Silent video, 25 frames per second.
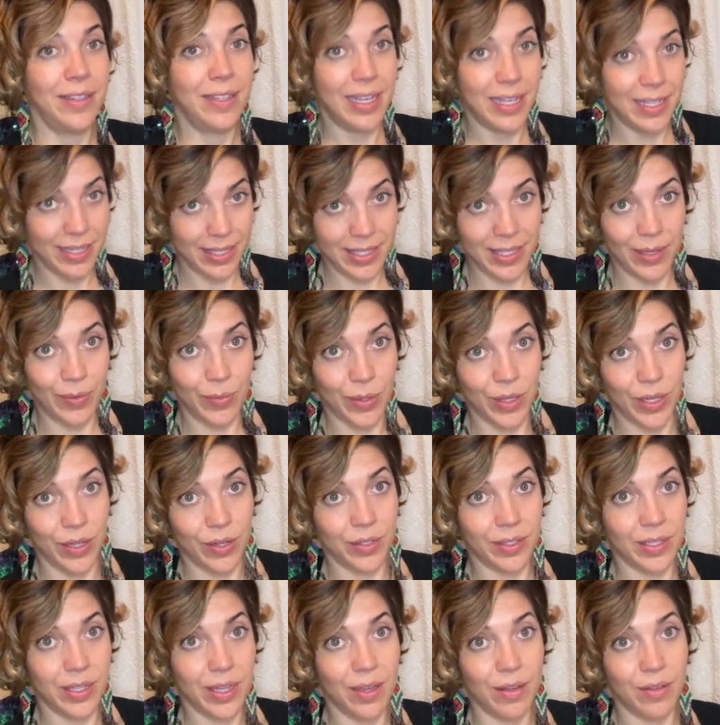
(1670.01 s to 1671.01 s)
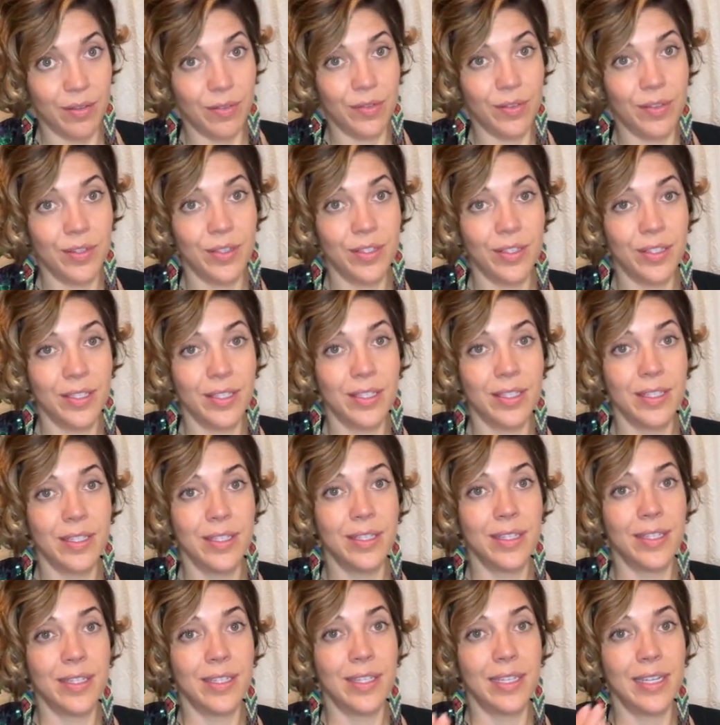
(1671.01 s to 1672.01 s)
and sit with yourself
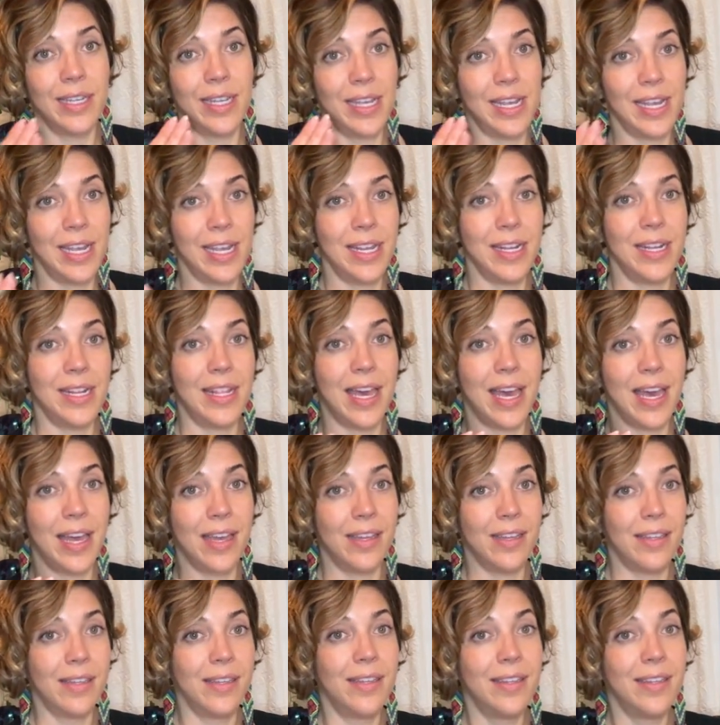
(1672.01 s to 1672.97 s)
in that